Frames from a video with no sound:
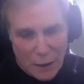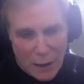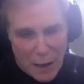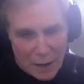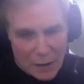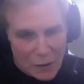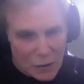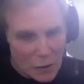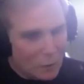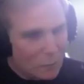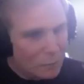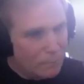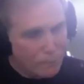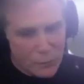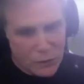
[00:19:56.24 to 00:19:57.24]
and
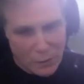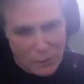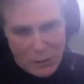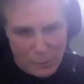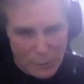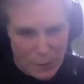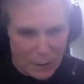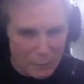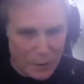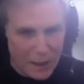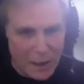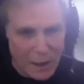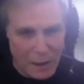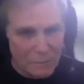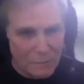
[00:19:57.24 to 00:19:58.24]
so somebody's being
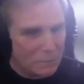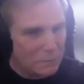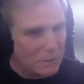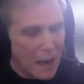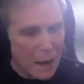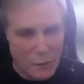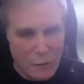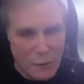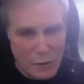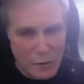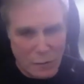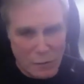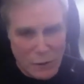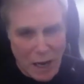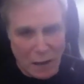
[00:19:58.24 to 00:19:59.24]
paid thousands
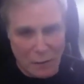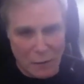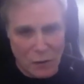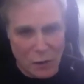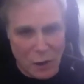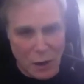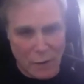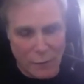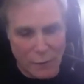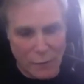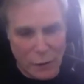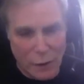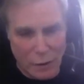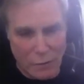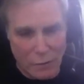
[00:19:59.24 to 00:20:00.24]
of dollars off of
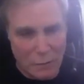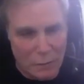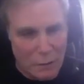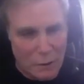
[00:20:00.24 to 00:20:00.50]
you